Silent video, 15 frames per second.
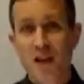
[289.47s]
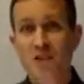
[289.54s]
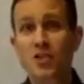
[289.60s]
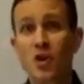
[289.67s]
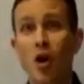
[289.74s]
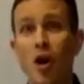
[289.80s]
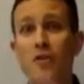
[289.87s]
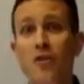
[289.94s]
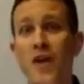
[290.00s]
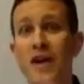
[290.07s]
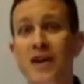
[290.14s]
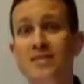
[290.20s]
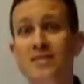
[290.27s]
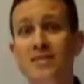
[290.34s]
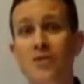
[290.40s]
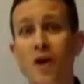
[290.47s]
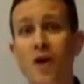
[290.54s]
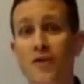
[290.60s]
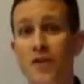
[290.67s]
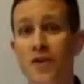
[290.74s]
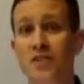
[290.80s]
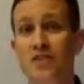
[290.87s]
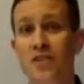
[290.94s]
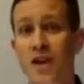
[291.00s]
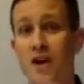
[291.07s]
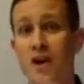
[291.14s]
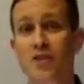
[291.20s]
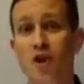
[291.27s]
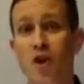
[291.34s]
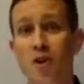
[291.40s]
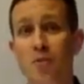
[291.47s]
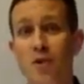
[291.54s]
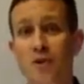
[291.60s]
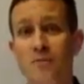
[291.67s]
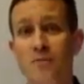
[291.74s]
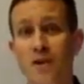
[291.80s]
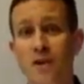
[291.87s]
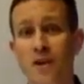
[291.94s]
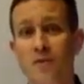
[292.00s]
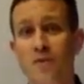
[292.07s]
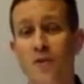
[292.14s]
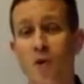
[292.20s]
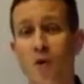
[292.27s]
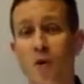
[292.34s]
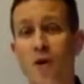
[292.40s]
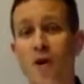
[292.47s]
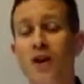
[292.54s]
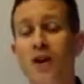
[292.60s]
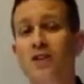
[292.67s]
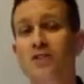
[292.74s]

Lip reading: So our thanks to our friends at Aris Armor for